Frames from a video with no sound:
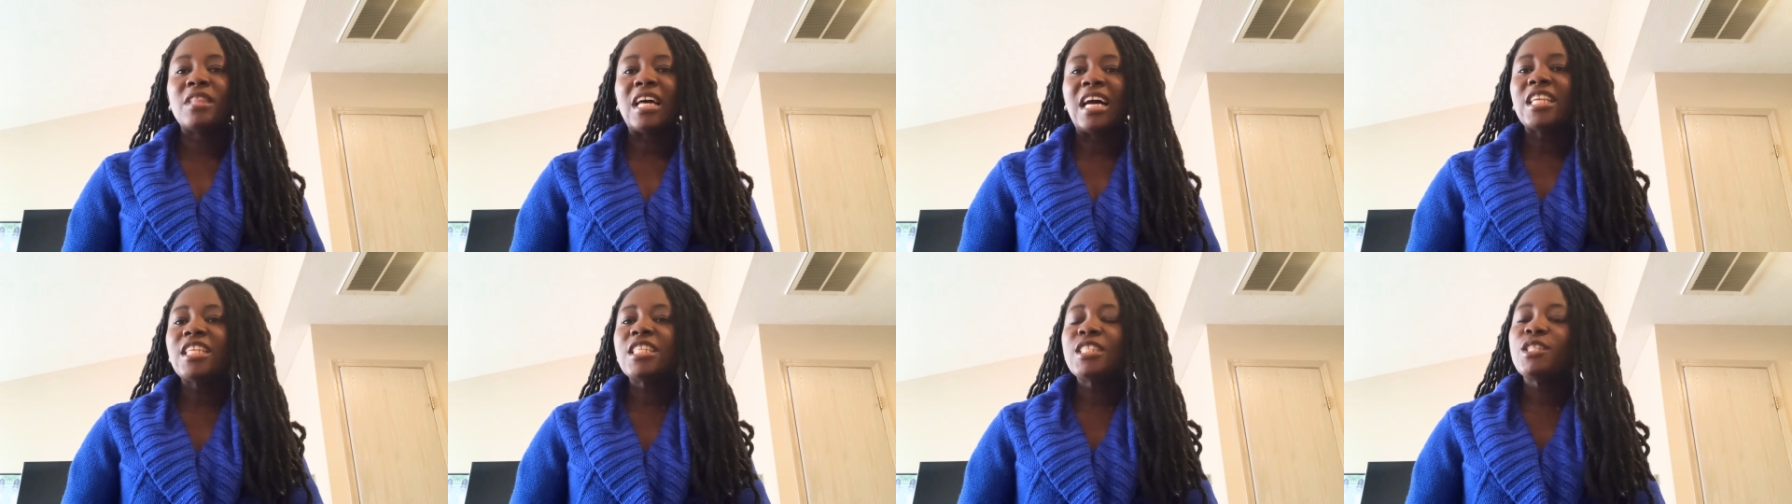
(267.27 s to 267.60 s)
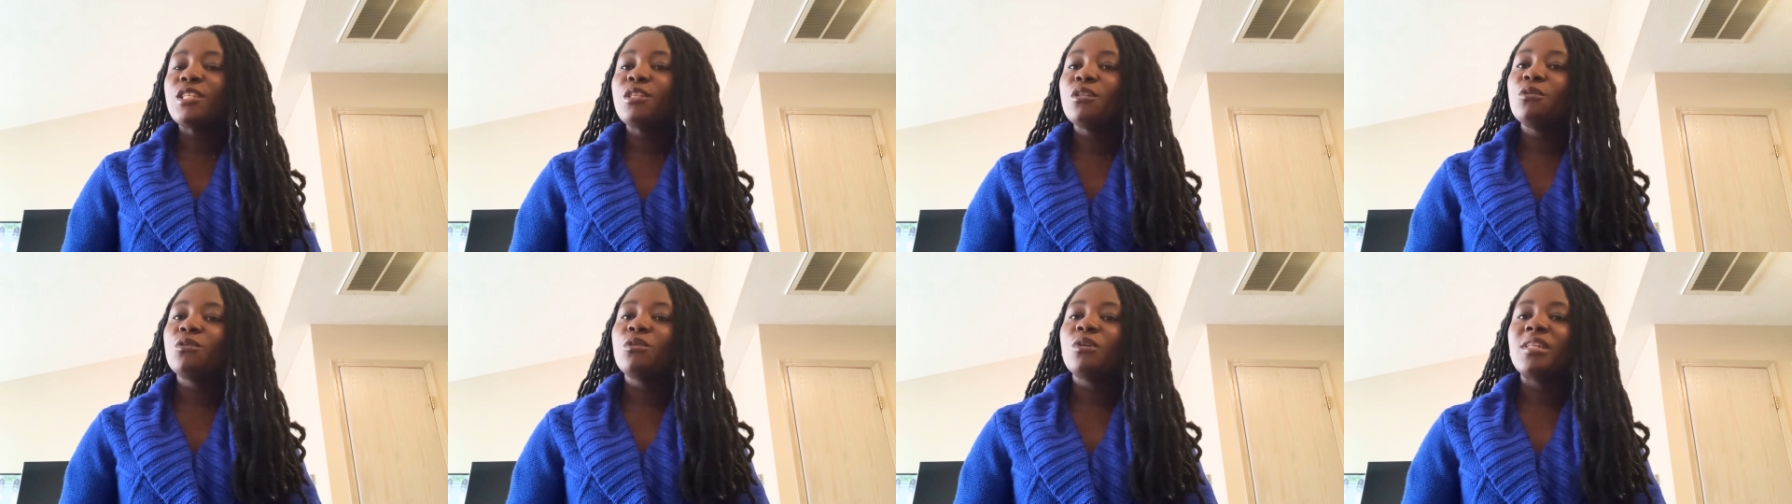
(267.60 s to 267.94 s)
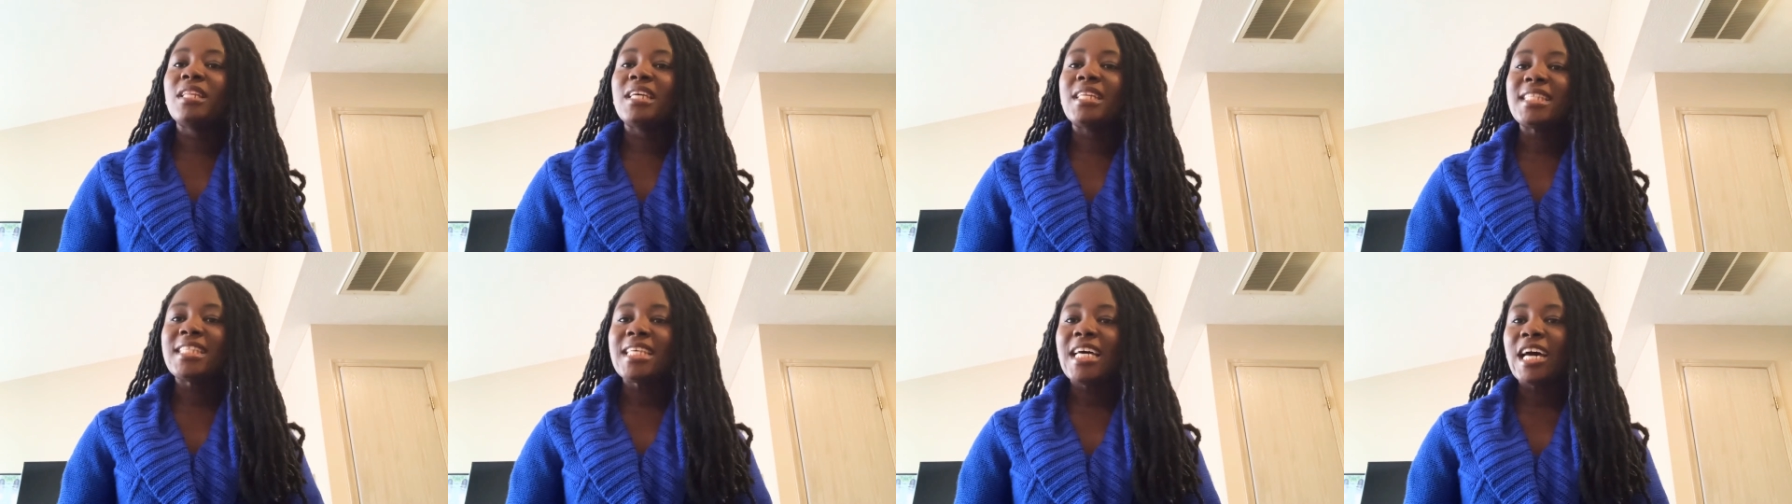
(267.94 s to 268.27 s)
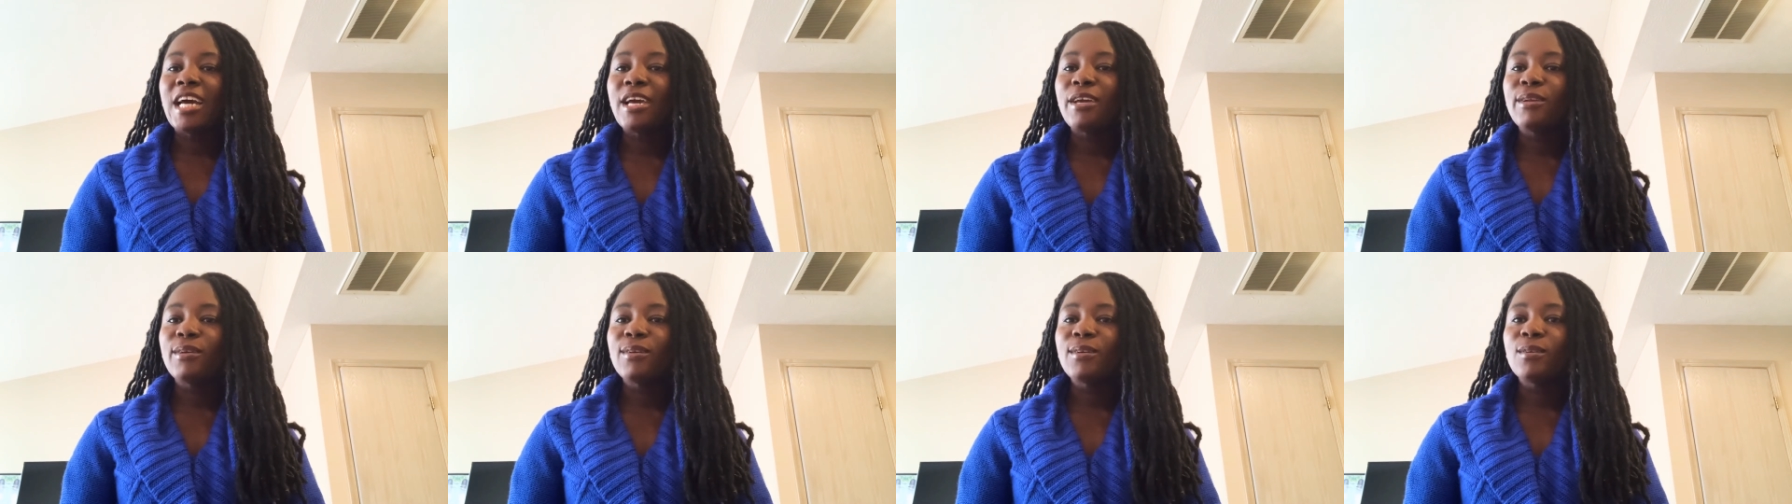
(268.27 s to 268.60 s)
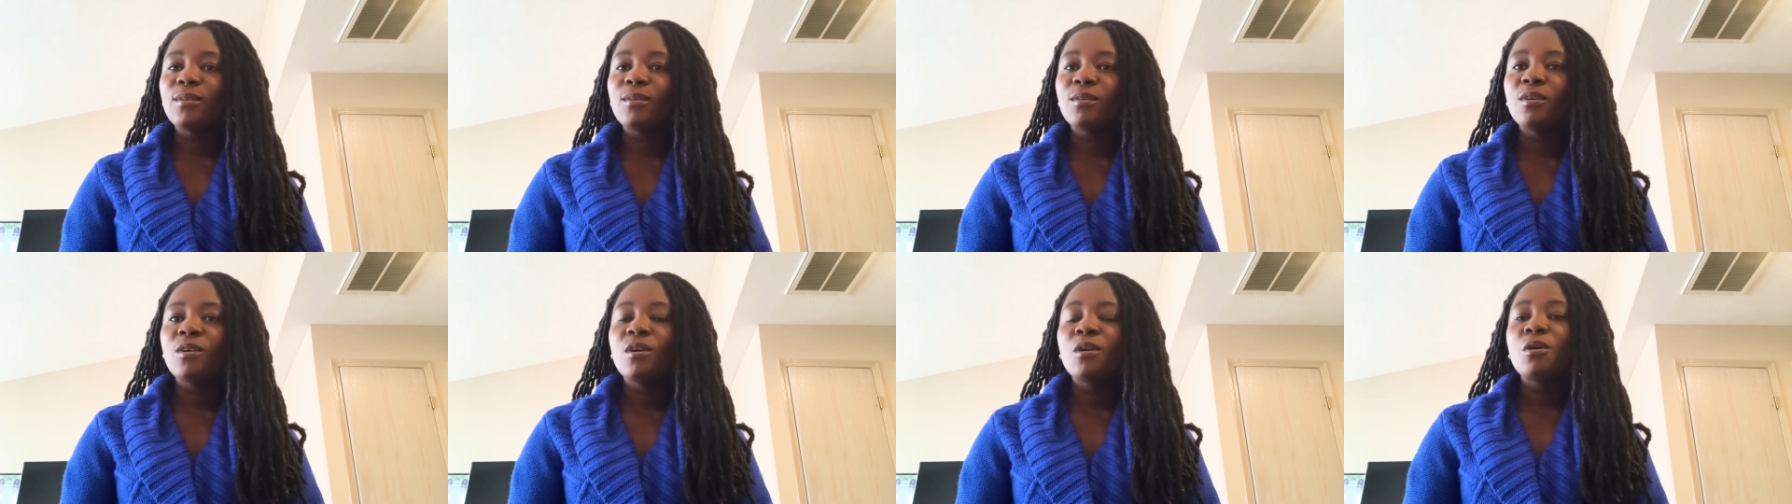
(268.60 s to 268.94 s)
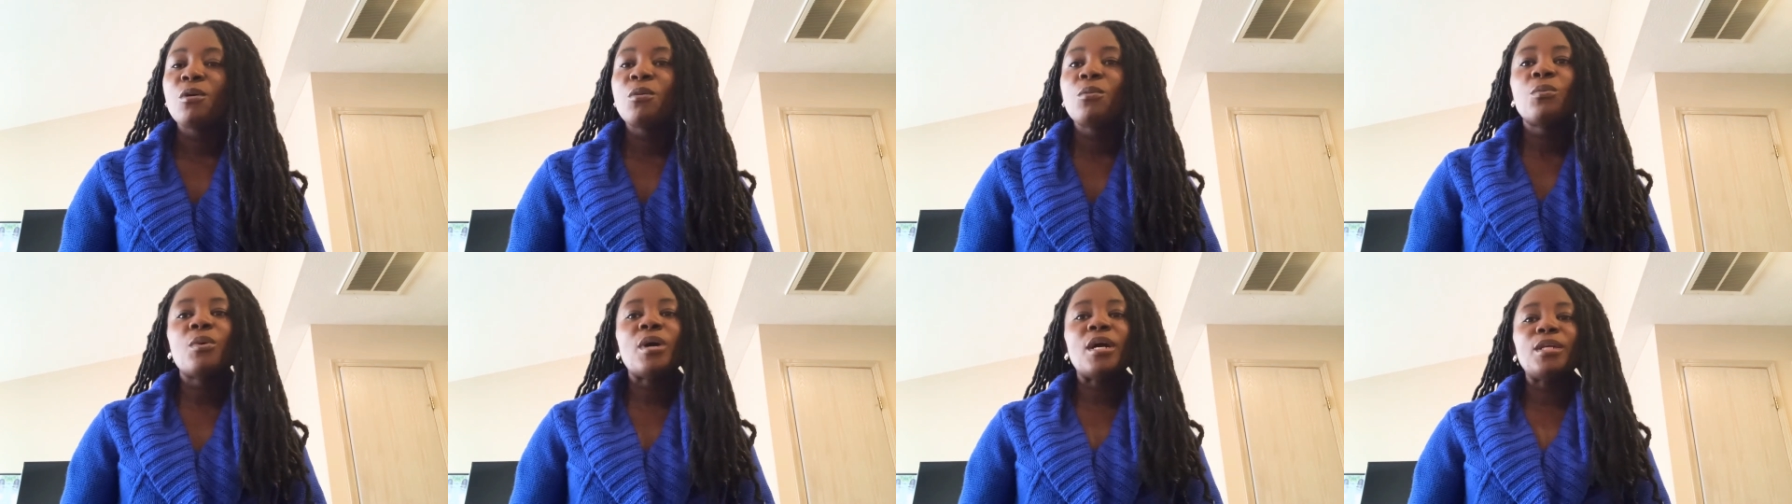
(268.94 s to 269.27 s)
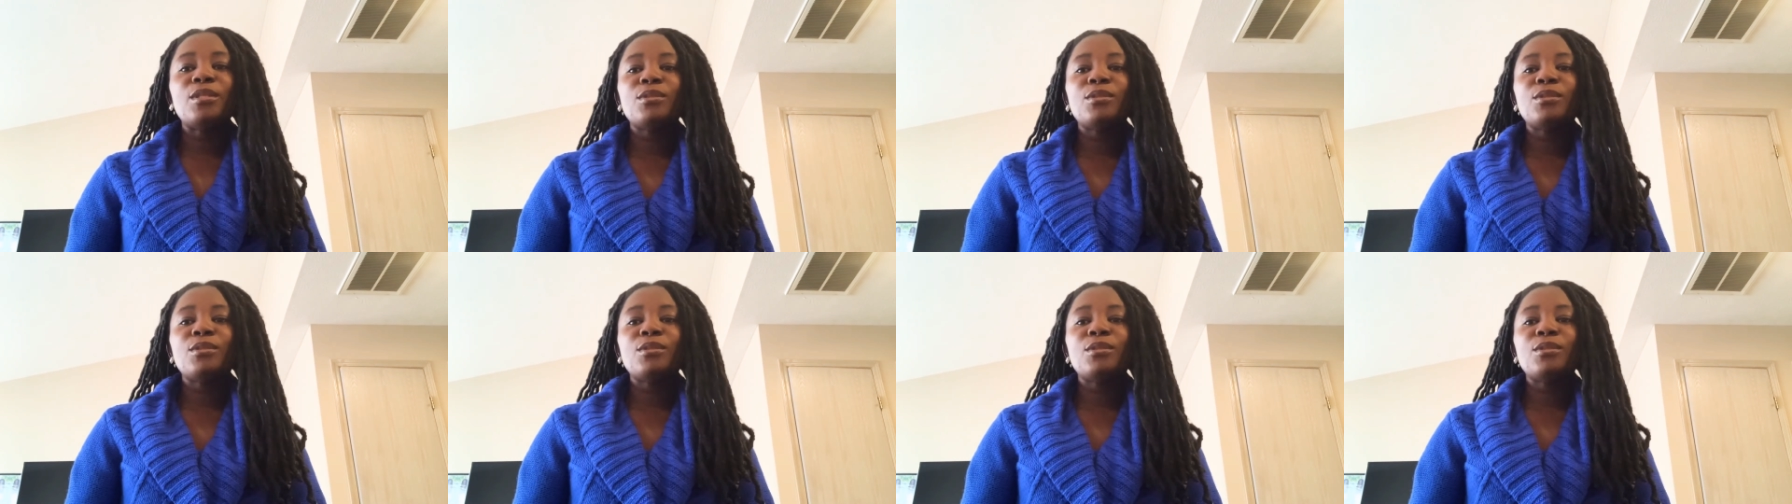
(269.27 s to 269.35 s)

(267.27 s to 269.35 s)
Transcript: I just didn't know the title, where